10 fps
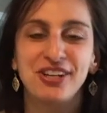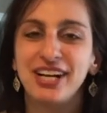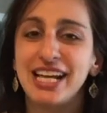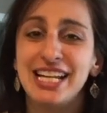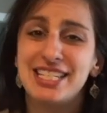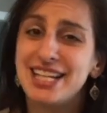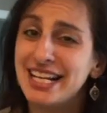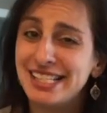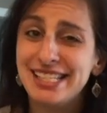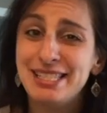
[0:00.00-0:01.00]
Again, it's
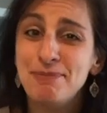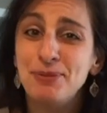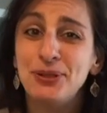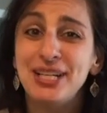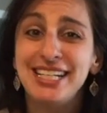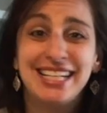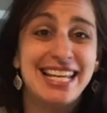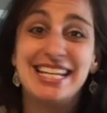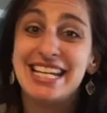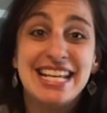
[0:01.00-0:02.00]
nice and simple and
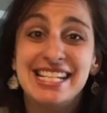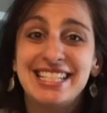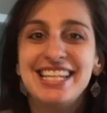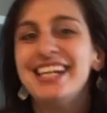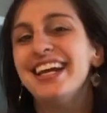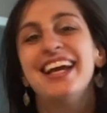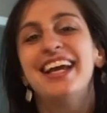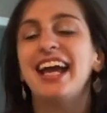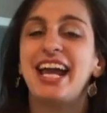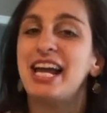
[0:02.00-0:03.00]
easy
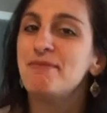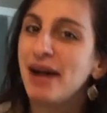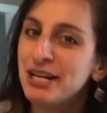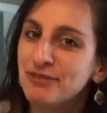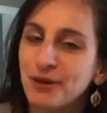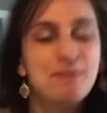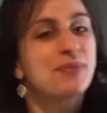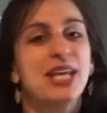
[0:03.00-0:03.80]
and mindful.